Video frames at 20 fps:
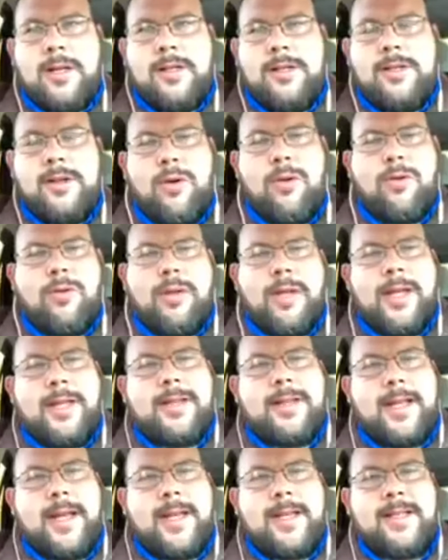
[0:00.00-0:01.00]
Don't
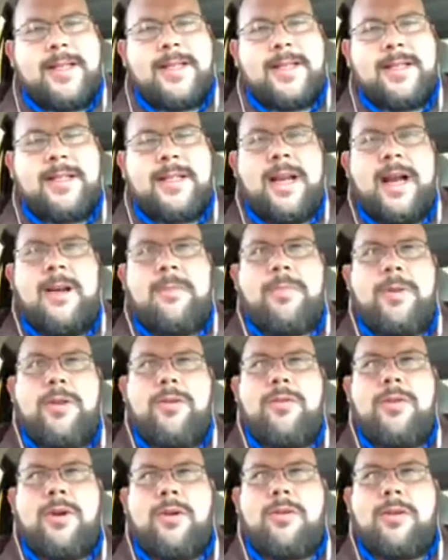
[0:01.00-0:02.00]
let that stop you.
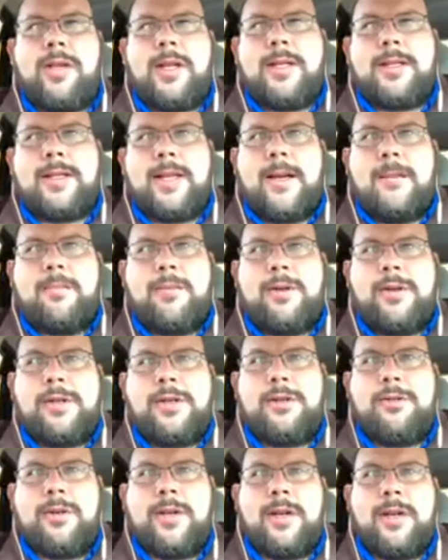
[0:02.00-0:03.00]
Don't let that put
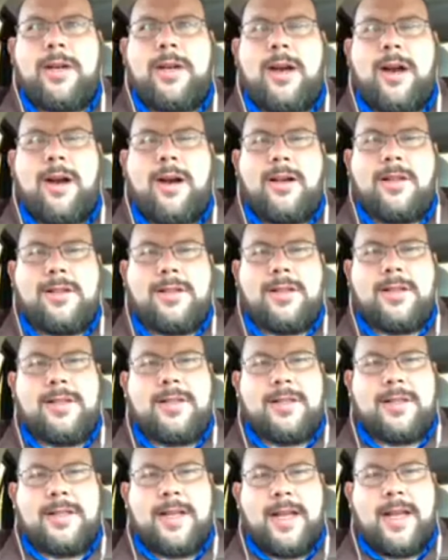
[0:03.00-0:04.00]
you in a constant
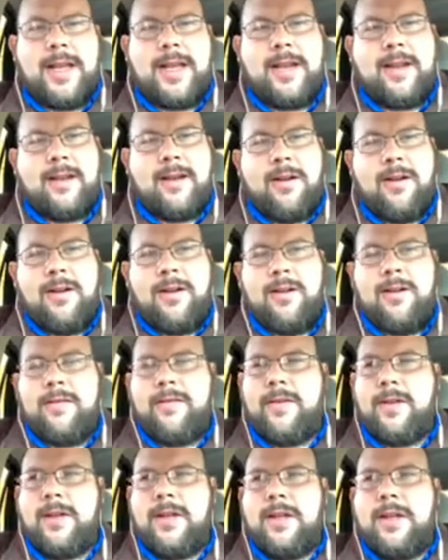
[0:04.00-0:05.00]
state of
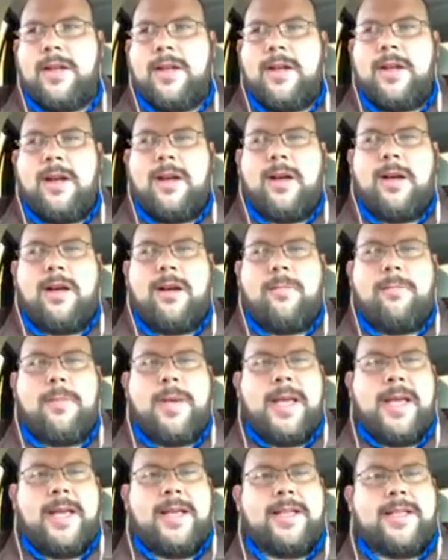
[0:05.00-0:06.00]

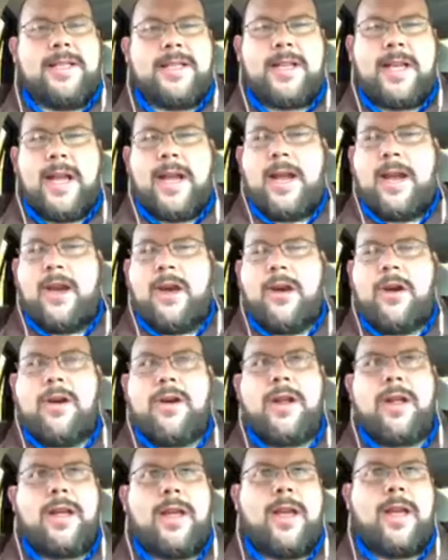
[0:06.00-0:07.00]
being
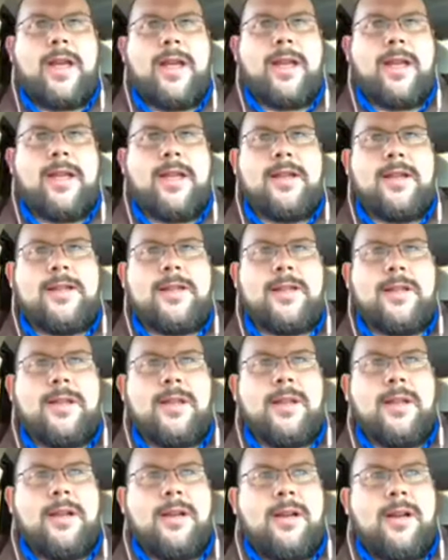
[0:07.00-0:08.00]
scared and
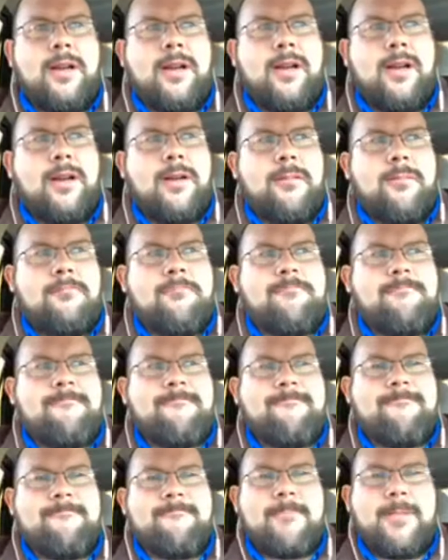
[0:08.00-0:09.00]

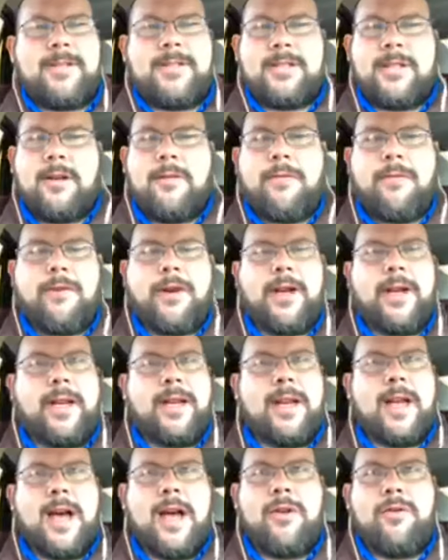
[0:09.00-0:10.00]
suffering and
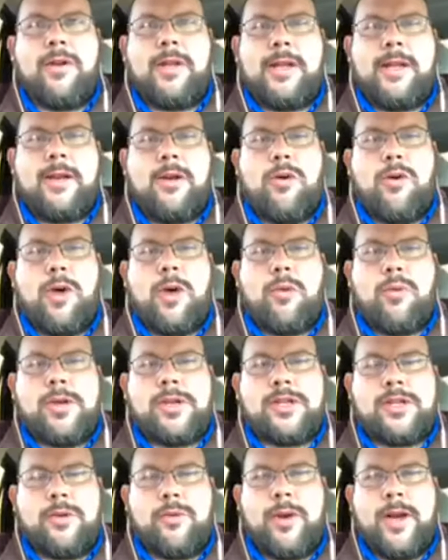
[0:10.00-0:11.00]
not really knowing
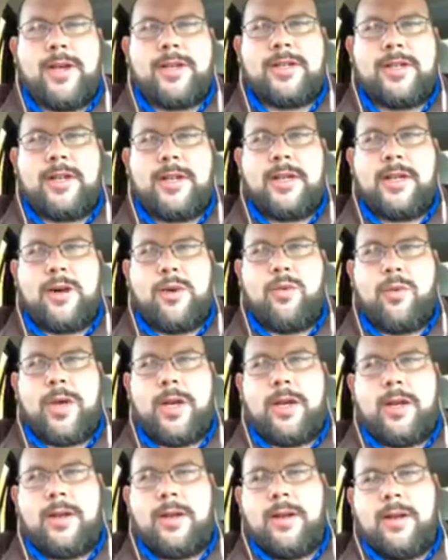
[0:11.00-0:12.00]
which direction to go
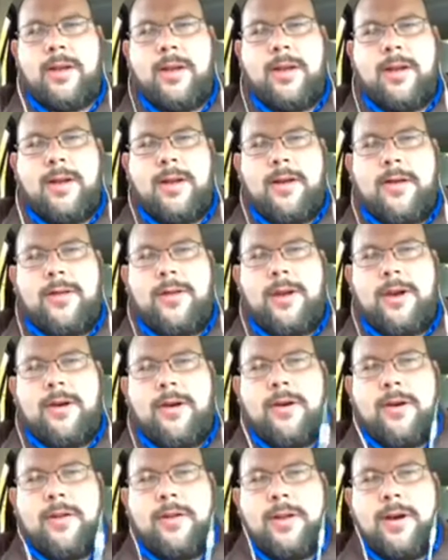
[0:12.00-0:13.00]
in.
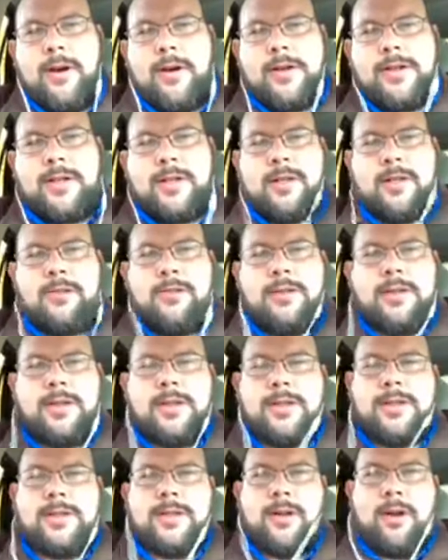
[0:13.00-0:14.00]
There are
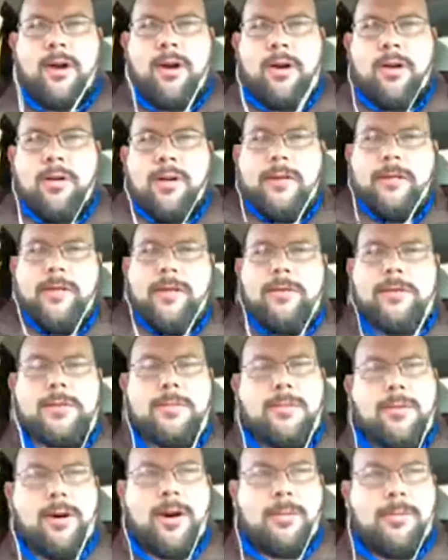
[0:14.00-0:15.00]
solutions to all of those
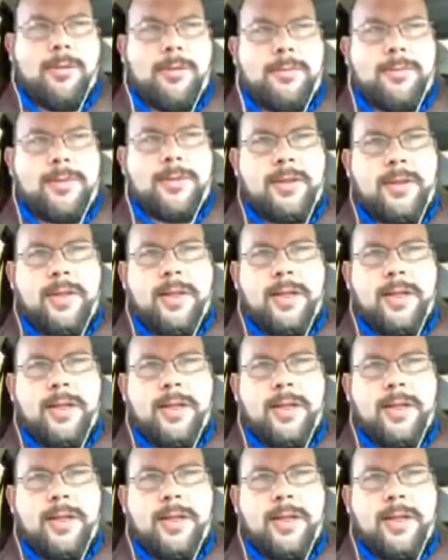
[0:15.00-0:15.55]
problems.